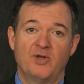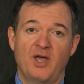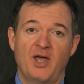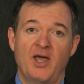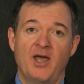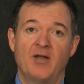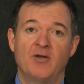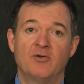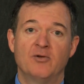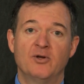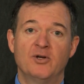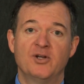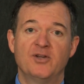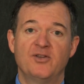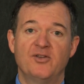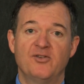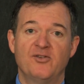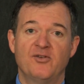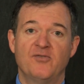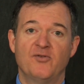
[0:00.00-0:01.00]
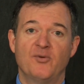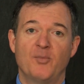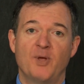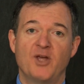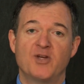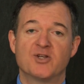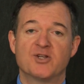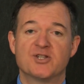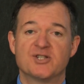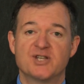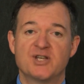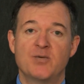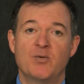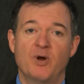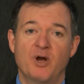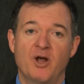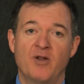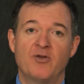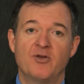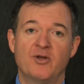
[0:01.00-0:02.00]
can look at this information, see
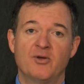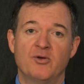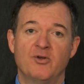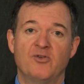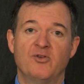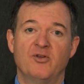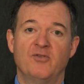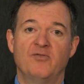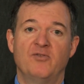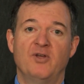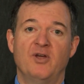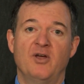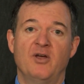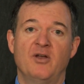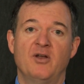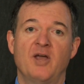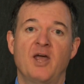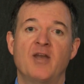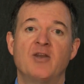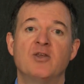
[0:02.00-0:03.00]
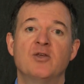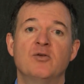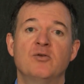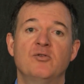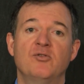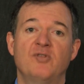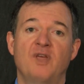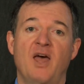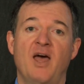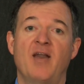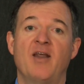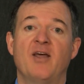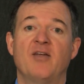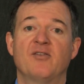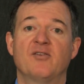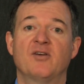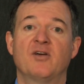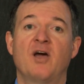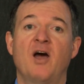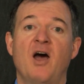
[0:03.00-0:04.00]
what other units have done, and use that
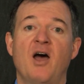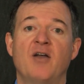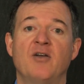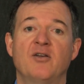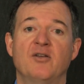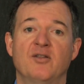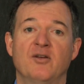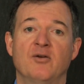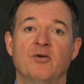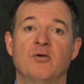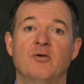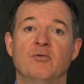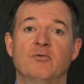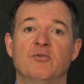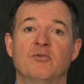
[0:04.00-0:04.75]
as a guide to their own